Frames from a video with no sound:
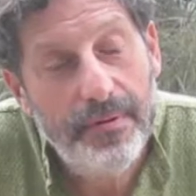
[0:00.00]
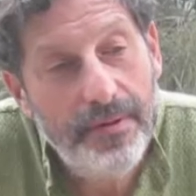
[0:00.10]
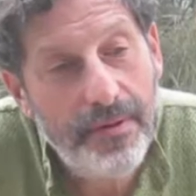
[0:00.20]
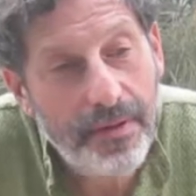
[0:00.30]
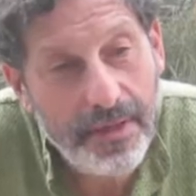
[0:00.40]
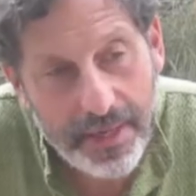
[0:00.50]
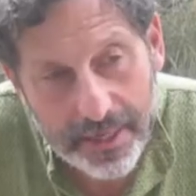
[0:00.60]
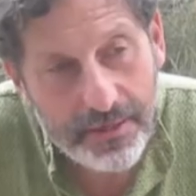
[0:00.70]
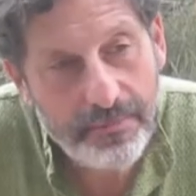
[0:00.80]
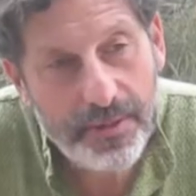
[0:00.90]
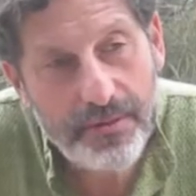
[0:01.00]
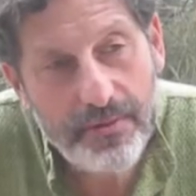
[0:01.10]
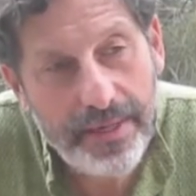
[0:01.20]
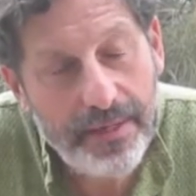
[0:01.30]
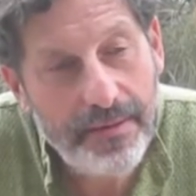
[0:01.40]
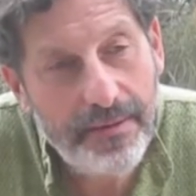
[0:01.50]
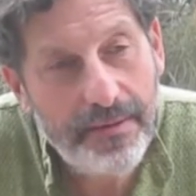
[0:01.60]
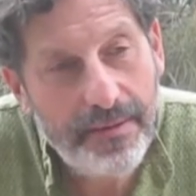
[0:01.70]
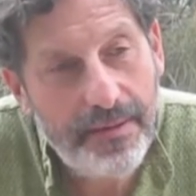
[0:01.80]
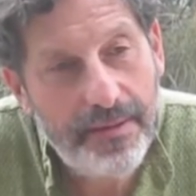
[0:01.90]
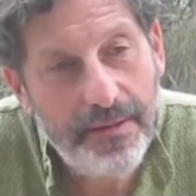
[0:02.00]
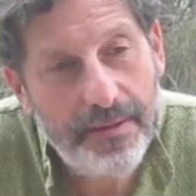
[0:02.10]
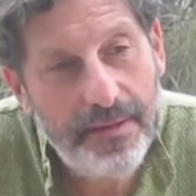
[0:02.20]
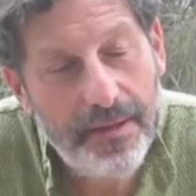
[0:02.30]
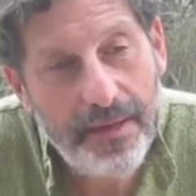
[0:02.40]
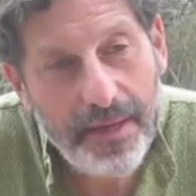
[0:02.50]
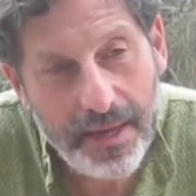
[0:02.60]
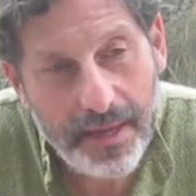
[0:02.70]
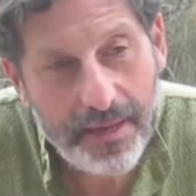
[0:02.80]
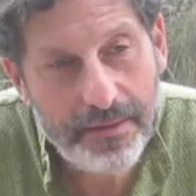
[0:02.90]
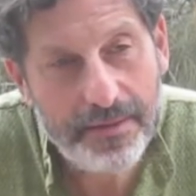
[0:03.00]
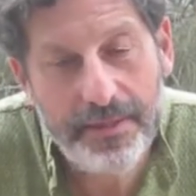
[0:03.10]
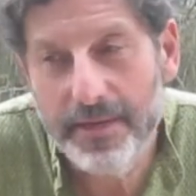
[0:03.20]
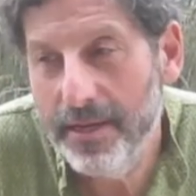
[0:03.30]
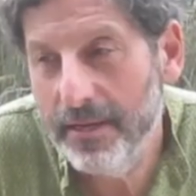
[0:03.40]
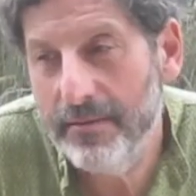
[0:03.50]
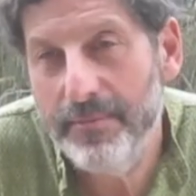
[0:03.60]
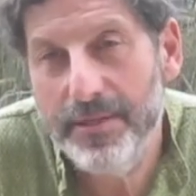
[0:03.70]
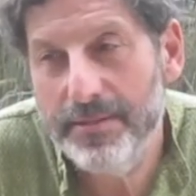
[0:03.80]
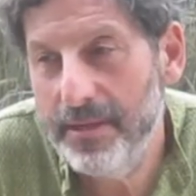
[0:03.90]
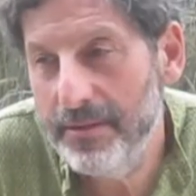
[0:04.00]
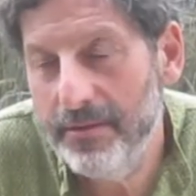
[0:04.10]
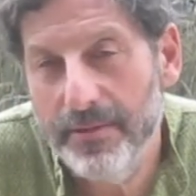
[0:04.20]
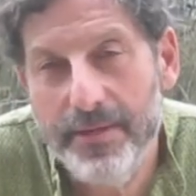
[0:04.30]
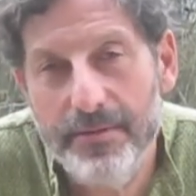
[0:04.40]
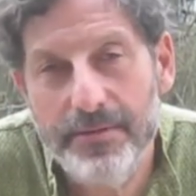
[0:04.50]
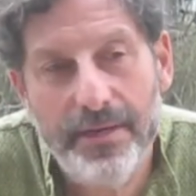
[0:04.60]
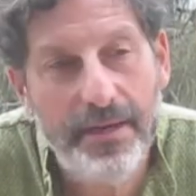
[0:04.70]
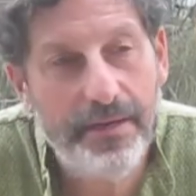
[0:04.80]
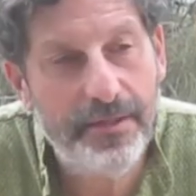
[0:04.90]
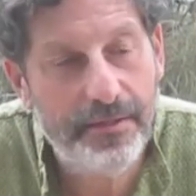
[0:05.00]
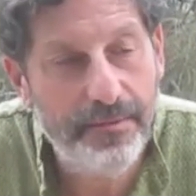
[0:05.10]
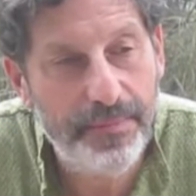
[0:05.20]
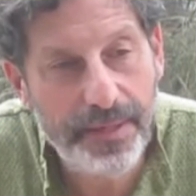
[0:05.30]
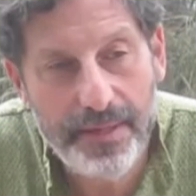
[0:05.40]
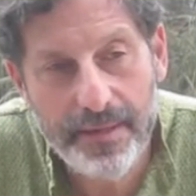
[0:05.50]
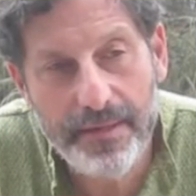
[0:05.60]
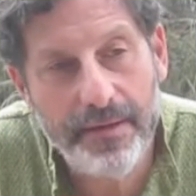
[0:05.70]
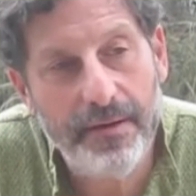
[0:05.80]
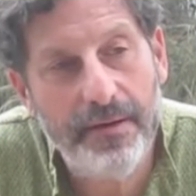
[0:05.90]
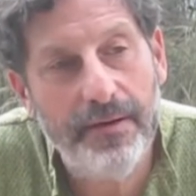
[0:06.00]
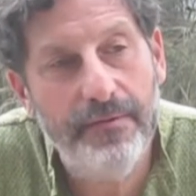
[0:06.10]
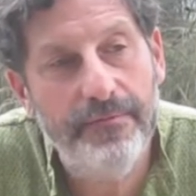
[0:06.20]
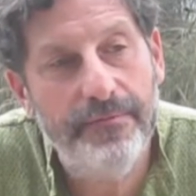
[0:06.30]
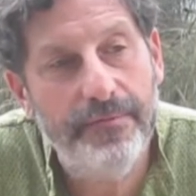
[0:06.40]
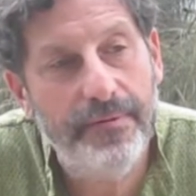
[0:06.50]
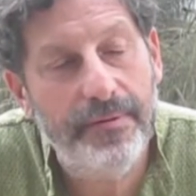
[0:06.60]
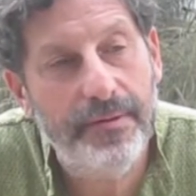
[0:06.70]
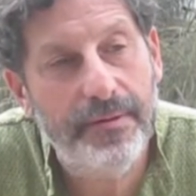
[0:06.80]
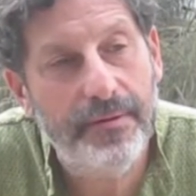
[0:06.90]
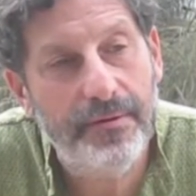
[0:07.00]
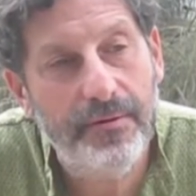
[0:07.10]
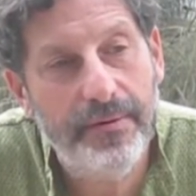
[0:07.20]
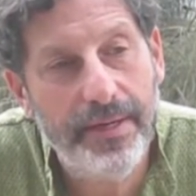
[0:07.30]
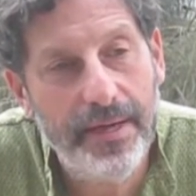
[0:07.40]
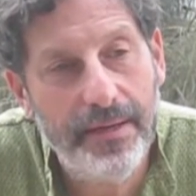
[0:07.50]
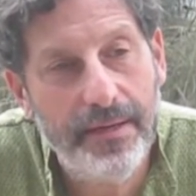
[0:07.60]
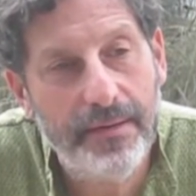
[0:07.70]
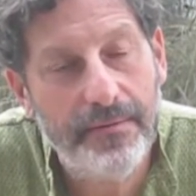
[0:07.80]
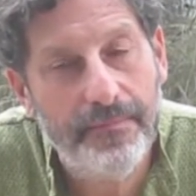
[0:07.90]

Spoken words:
The connection between the hands and the elements and your inner sight is the beginning of creating